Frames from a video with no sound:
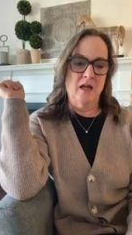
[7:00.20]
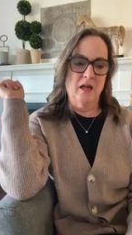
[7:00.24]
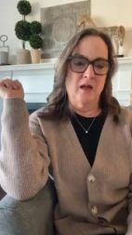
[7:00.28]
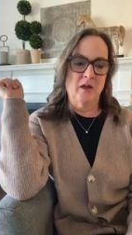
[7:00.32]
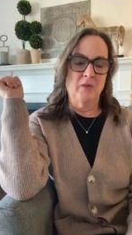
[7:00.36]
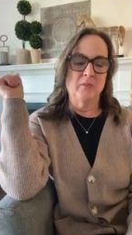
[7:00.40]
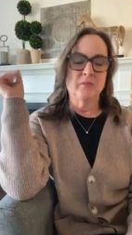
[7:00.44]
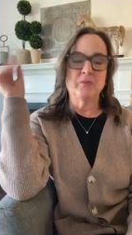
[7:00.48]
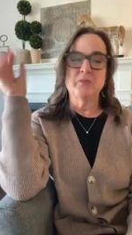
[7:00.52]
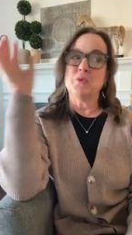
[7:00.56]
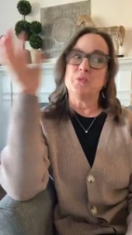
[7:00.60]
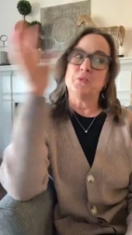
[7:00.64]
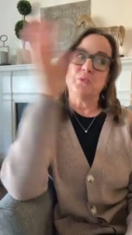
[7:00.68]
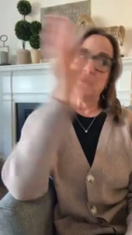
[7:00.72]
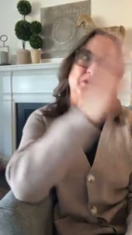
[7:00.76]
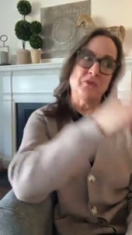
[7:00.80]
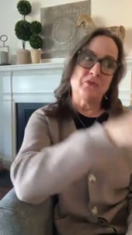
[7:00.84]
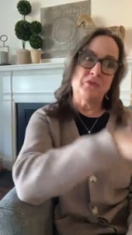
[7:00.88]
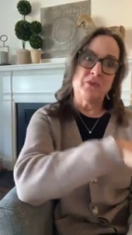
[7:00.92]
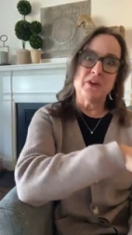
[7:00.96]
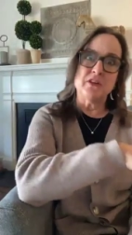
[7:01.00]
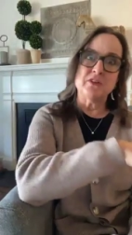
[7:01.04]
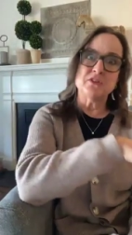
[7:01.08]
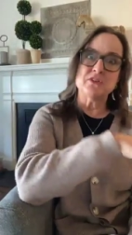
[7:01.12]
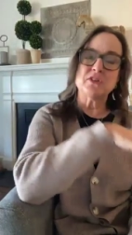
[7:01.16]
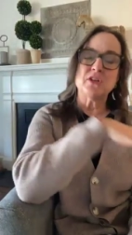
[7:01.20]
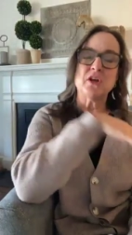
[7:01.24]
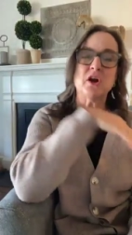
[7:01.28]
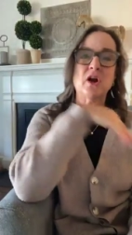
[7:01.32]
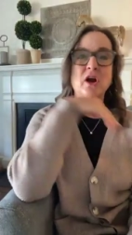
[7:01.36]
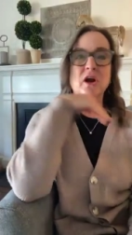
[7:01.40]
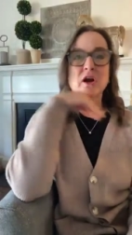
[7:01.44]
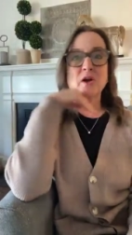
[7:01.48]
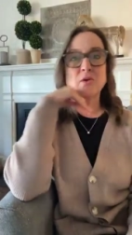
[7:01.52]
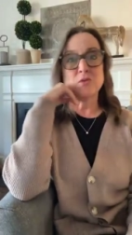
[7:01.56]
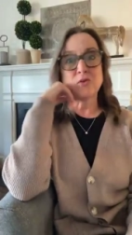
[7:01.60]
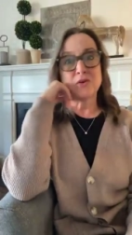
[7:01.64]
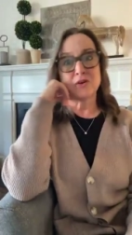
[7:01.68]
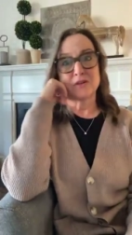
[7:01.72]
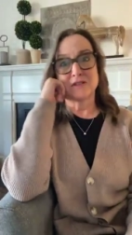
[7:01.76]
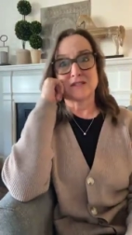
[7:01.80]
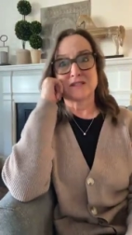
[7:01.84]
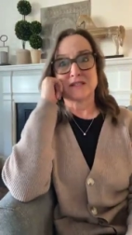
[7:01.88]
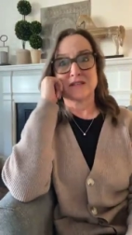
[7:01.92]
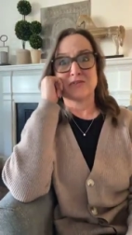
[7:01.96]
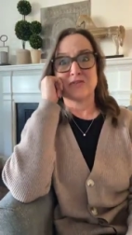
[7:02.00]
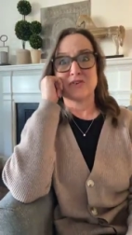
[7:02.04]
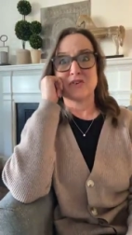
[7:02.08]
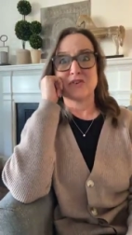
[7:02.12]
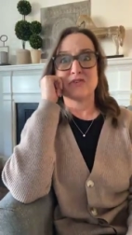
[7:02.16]
Refinish the
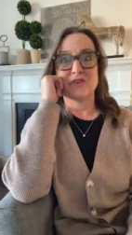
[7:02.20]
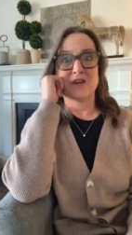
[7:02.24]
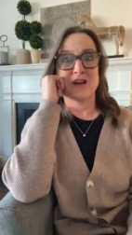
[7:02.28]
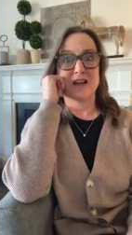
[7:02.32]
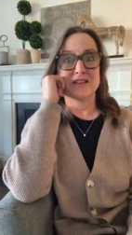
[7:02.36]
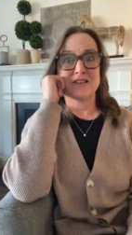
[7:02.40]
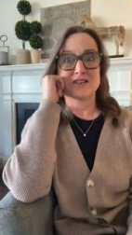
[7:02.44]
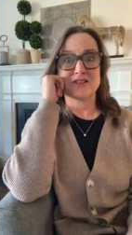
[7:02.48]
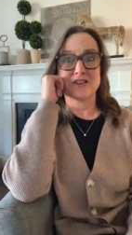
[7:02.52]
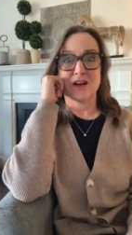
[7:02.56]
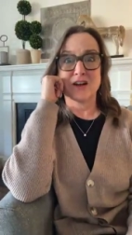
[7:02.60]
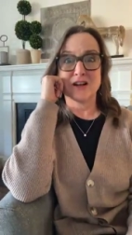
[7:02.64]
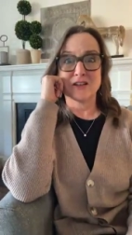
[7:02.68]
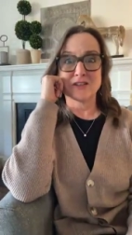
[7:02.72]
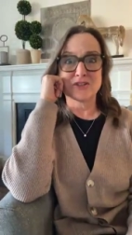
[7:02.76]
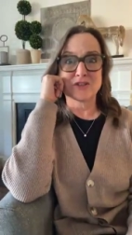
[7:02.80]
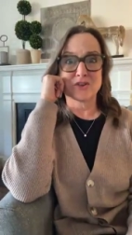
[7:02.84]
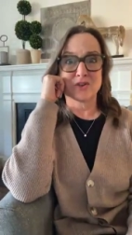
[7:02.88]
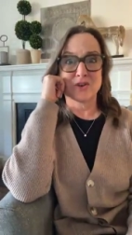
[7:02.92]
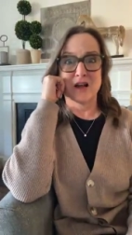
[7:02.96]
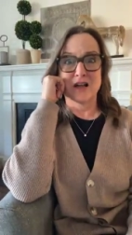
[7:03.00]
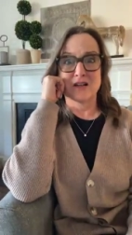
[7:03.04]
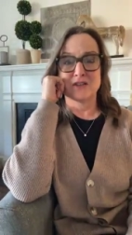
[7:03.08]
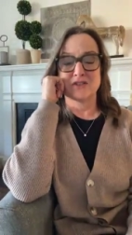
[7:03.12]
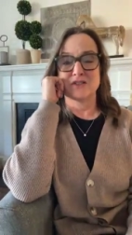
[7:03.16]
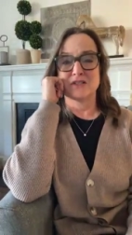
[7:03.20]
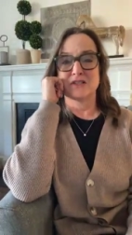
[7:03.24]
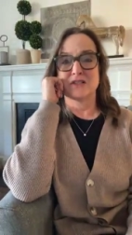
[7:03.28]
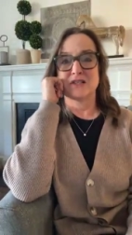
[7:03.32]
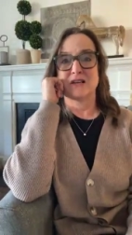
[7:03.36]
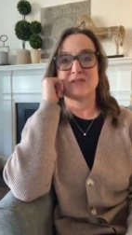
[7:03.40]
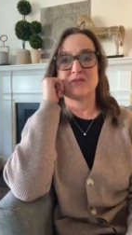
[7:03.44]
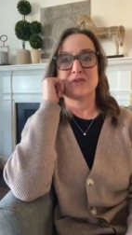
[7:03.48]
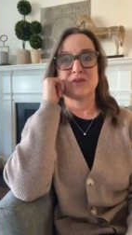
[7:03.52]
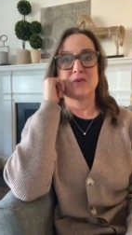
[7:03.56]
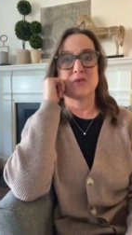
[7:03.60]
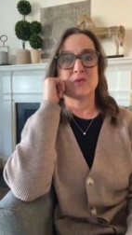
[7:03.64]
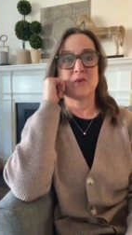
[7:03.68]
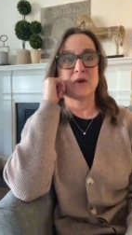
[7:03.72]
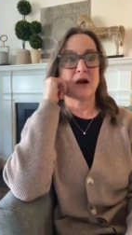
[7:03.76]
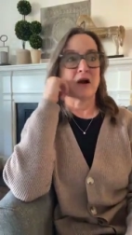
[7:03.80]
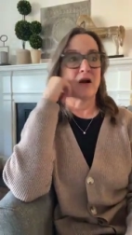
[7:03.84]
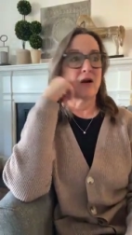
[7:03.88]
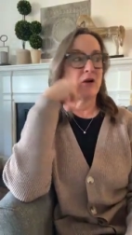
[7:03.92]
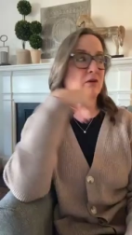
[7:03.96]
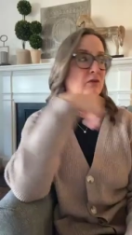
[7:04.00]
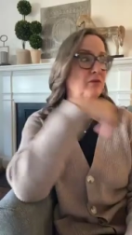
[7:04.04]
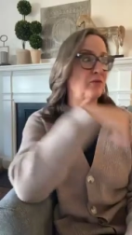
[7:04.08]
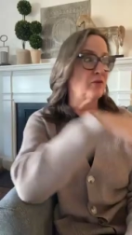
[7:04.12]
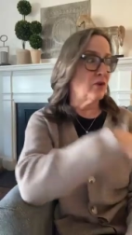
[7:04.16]
hardwoods if you've got dog scratches
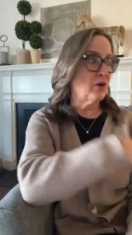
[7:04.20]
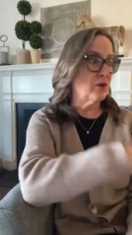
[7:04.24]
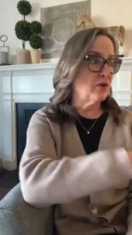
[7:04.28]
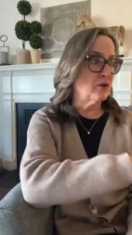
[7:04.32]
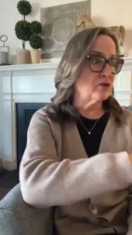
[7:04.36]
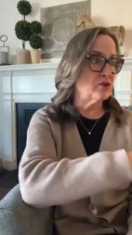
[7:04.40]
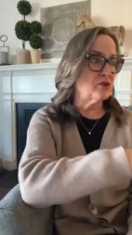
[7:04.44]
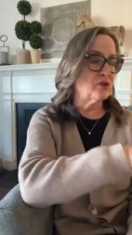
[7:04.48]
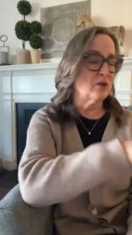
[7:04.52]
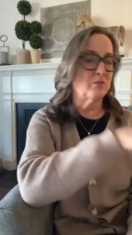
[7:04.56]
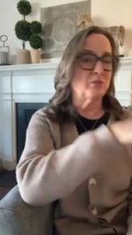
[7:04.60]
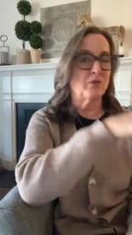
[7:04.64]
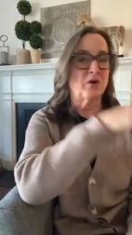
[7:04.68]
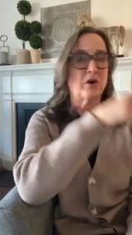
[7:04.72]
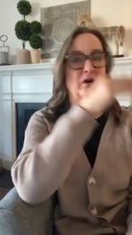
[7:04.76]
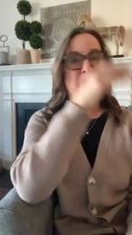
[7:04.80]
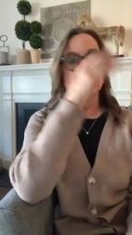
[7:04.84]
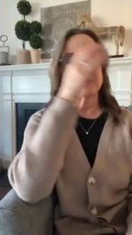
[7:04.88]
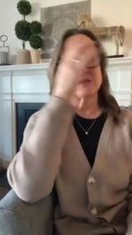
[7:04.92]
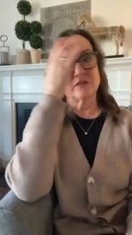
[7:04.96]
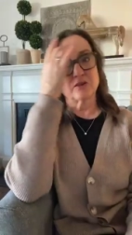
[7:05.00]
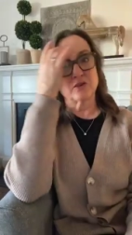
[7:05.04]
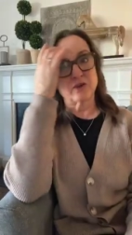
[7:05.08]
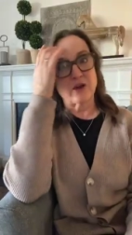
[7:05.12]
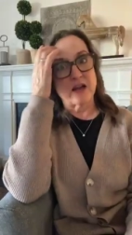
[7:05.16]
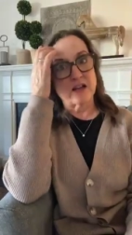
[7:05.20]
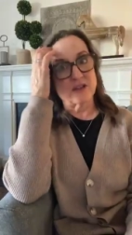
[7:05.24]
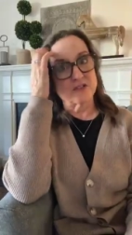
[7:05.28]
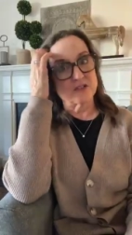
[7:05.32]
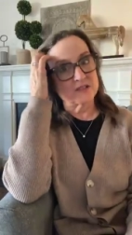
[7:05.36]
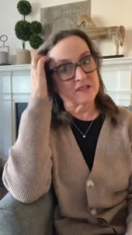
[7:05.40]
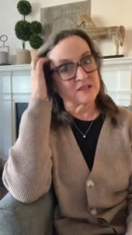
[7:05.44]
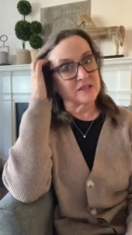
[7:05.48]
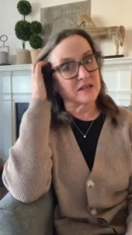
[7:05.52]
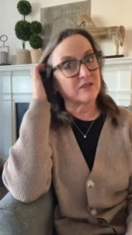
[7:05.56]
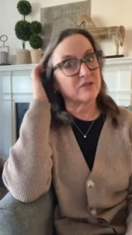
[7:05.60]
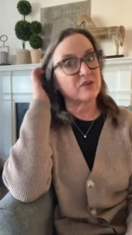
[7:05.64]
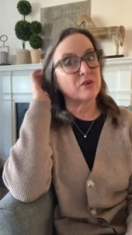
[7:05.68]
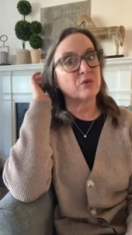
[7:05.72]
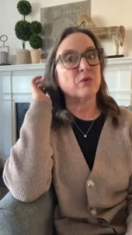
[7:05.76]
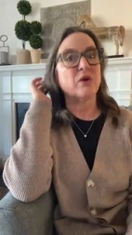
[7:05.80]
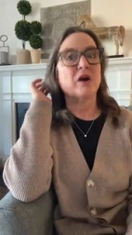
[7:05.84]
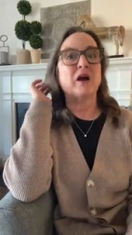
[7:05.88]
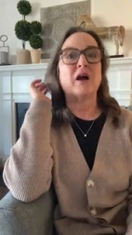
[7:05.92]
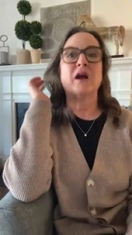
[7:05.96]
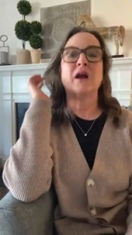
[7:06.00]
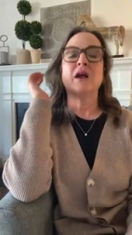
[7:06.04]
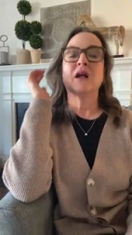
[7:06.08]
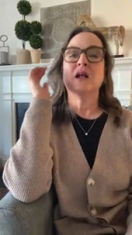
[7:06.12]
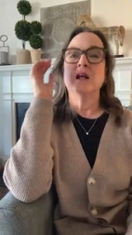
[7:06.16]
everywhere or furniture marks, scratches
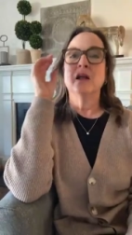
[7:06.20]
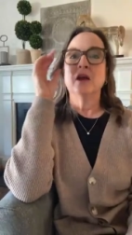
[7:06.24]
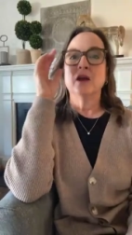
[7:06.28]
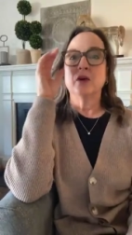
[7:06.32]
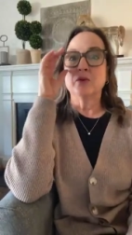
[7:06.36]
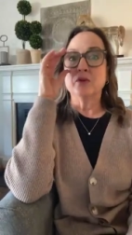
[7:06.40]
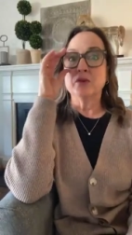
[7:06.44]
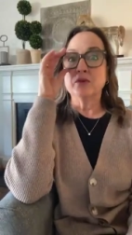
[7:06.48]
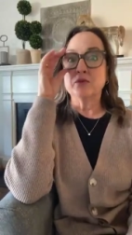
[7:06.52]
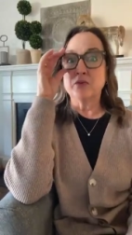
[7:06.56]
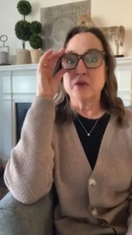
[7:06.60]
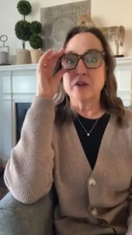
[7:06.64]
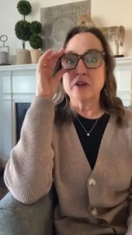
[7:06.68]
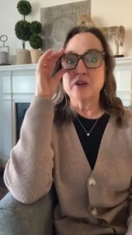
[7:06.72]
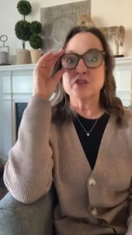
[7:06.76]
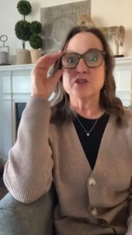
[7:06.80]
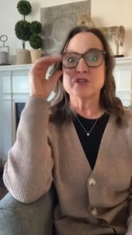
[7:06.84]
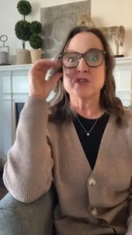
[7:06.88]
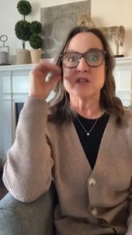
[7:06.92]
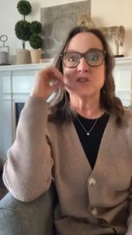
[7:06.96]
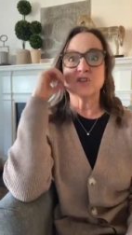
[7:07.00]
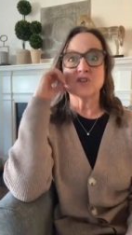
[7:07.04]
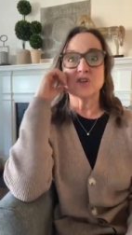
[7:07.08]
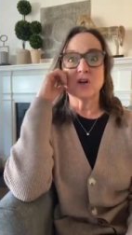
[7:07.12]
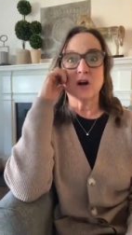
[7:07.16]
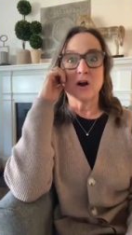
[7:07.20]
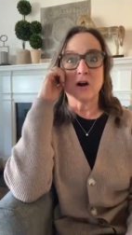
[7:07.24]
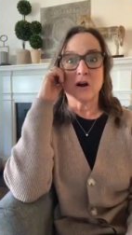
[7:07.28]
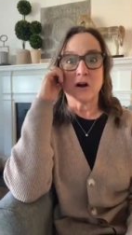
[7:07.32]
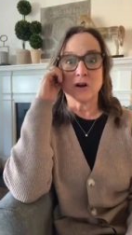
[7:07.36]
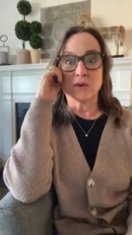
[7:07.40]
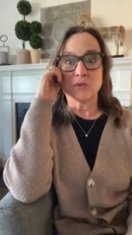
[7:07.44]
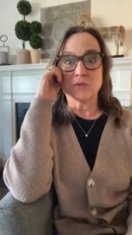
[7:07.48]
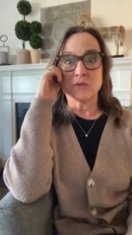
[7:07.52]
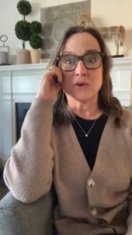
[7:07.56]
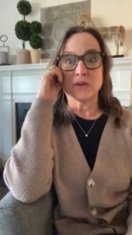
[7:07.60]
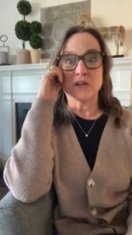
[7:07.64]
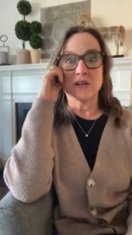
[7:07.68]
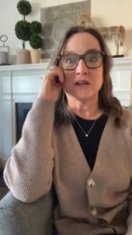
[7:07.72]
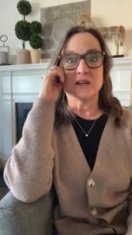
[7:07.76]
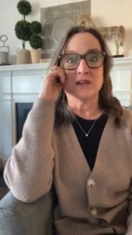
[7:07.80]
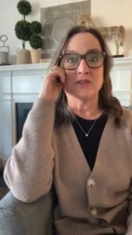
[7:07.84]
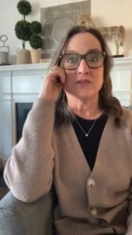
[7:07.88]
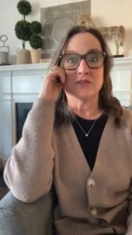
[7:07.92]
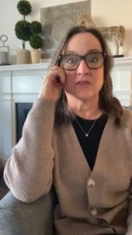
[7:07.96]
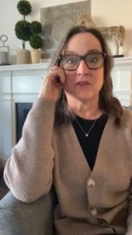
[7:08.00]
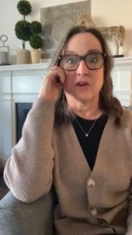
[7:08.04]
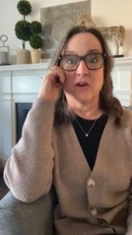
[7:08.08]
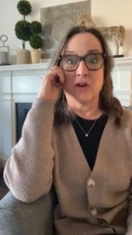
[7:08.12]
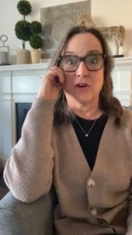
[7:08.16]
everywhere. Refinishing your hardwood
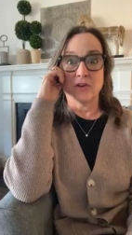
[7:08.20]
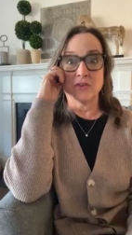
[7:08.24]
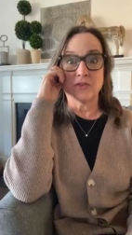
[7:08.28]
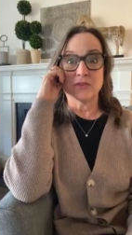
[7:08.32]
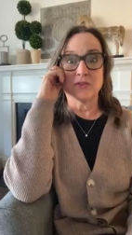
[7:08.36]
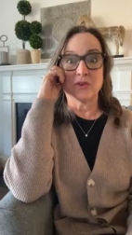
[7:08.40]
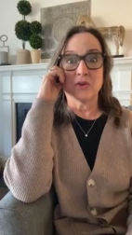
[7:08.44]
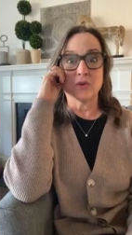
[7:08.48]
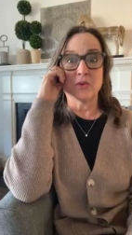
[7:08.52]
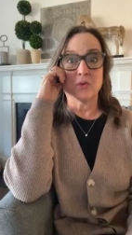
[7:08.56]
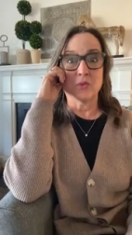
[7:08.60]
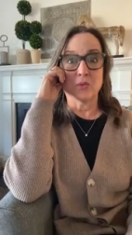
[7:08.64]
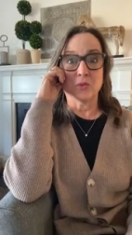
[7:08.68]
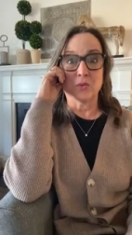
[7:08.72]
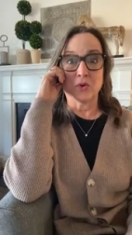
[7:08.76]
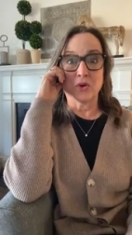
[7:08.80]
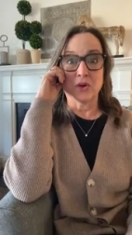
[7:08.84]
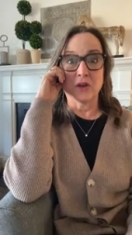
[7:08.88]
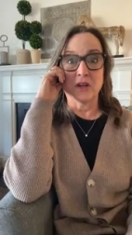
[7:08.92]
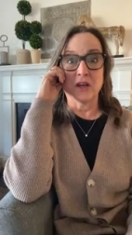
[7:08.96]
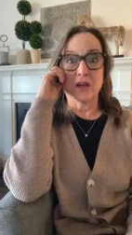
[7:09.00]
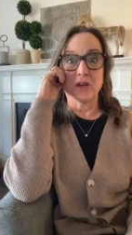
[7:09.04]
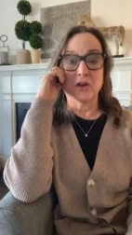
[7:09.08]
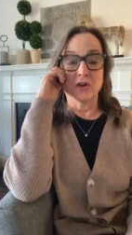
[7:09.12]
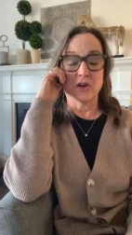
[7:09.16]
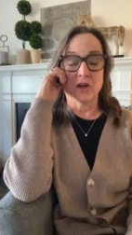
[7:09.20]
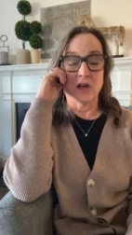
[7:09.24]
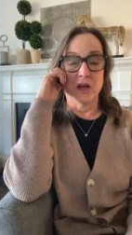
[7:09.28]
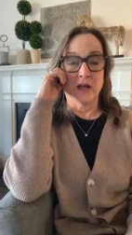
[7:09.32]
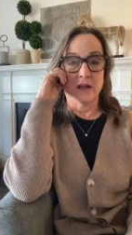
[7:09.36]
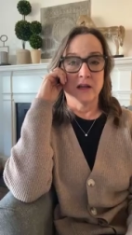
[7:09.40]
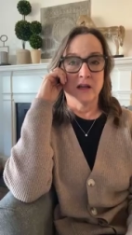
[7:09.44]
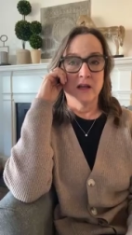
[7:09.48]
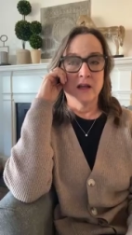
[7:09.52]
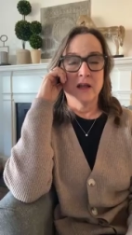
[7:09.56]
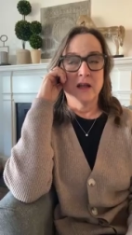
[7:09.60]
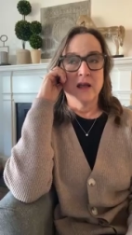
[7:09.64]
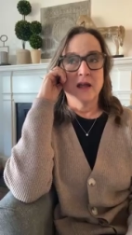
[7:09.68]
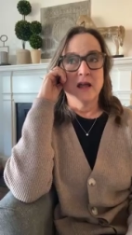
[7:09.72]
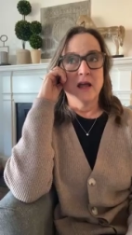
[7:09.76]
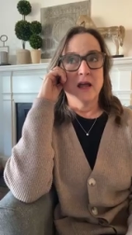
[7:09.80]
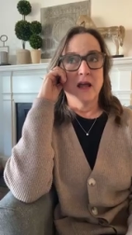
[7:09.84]
is also really good.